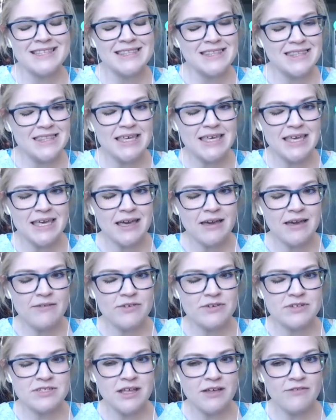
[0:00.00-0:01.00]
thinking of
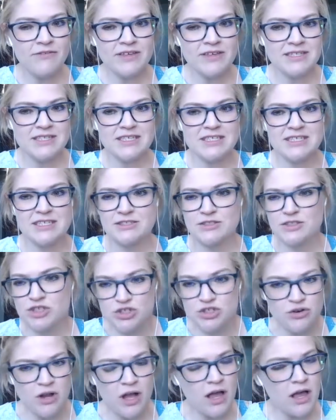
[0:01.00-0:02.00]
yourself as this
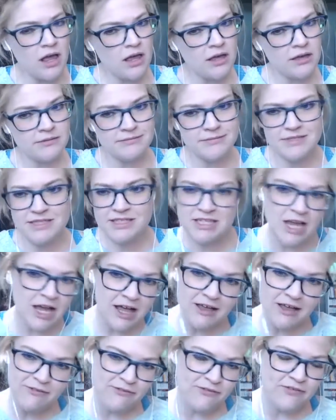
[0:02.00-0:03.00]
strong,
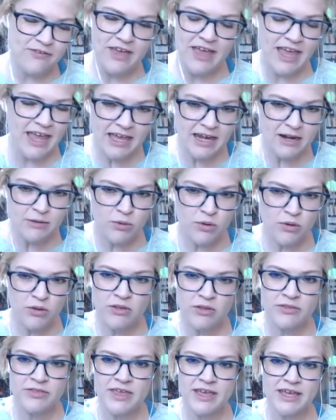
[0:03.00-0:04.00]
tough
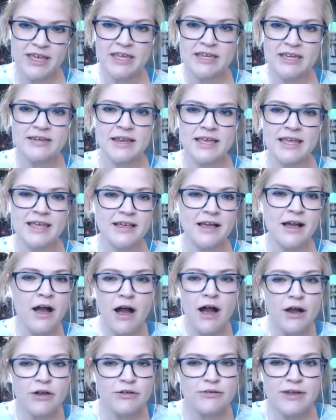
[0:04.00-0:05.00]
animal that can
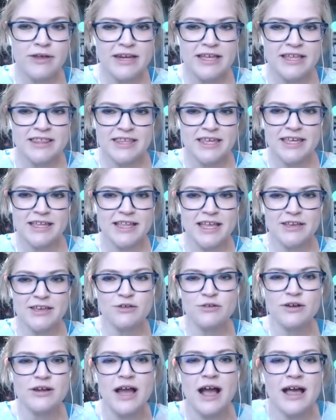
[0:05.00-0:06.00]
conquer anything, that
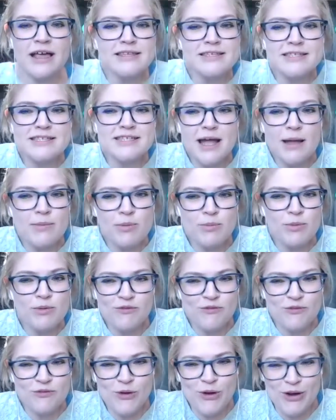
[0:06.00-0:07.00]
you're an unstoppable
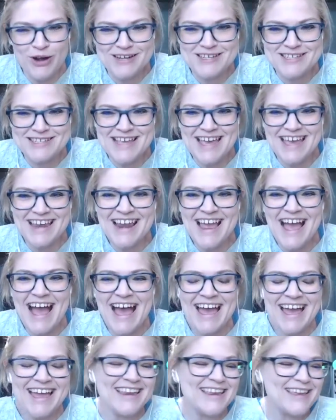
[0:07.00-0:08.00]
force. And,
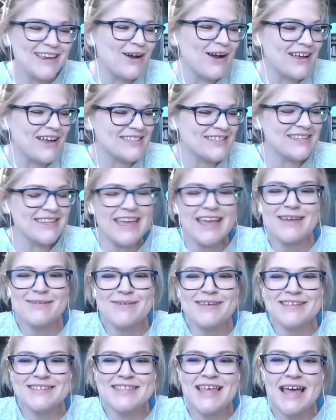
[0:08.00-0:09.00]
as lame
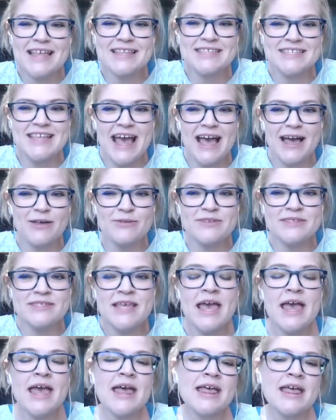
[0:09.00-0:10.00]
as that sounds,
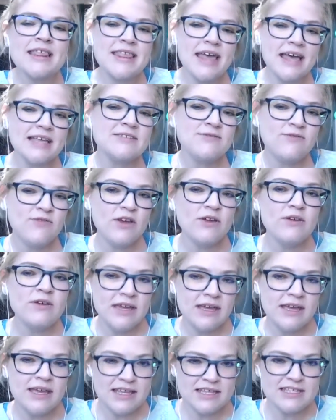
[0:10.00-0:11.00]
that's
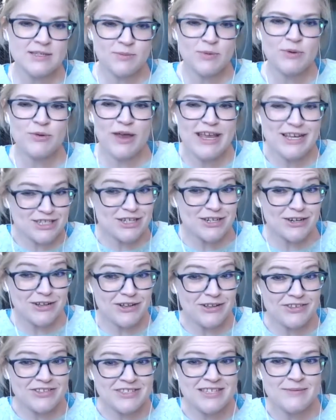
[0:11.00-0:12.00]
very
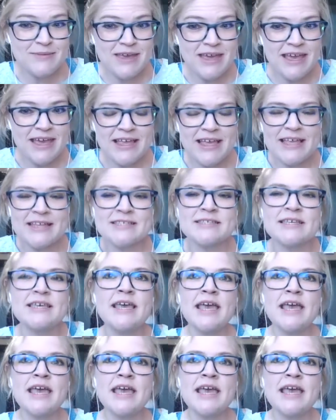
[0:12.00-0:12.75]
inspirational to me. It's